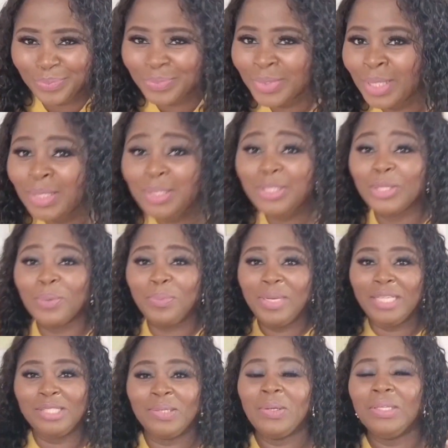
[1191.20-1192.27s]
So please
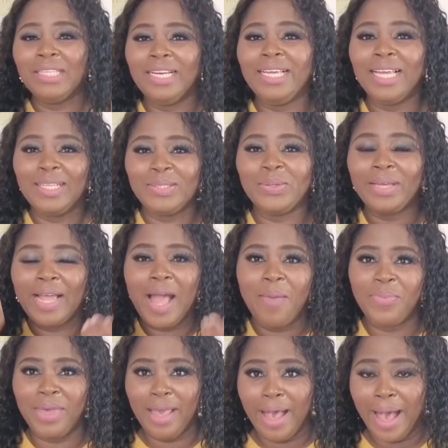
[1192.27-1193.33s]
do not delegate to a
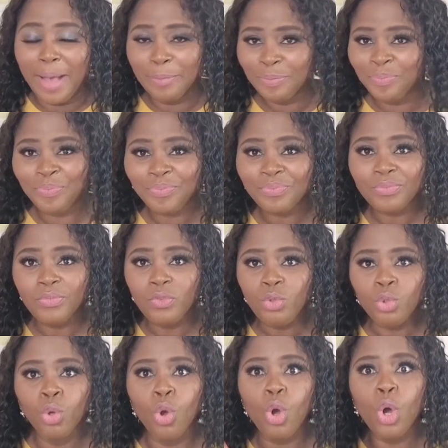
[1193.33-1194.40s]
KPH
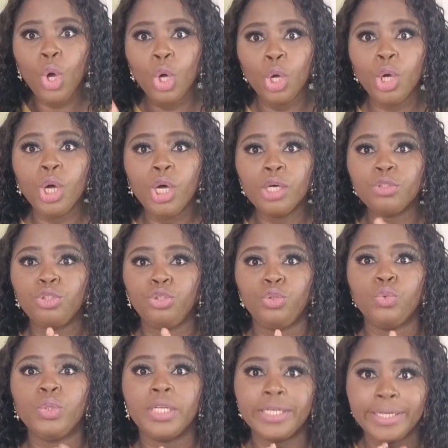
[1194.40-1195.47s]
or a
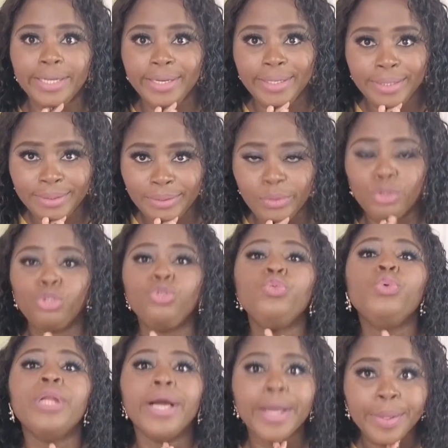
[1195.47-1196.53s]
Schüler again, or
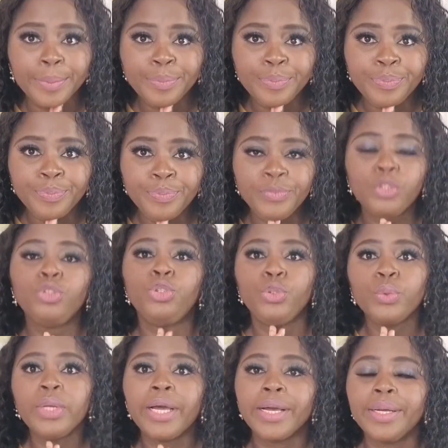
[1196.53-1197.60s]
Schüler.
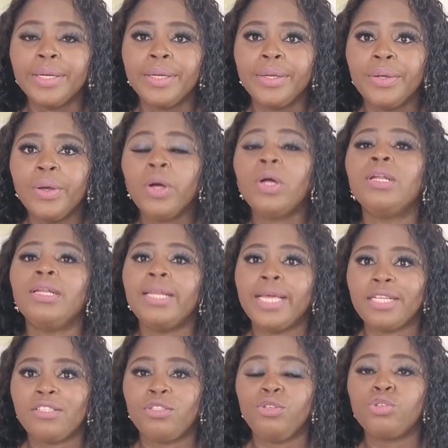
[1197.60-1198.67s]

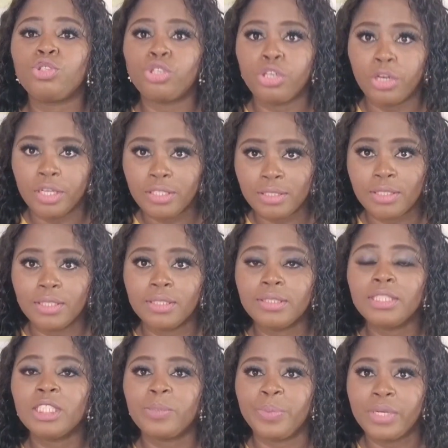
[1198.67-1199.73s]
Unless you trust
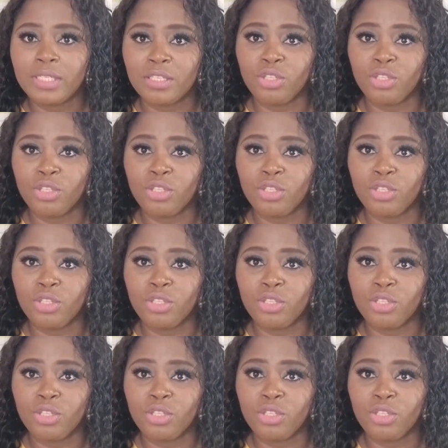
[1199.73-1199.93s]
this person, you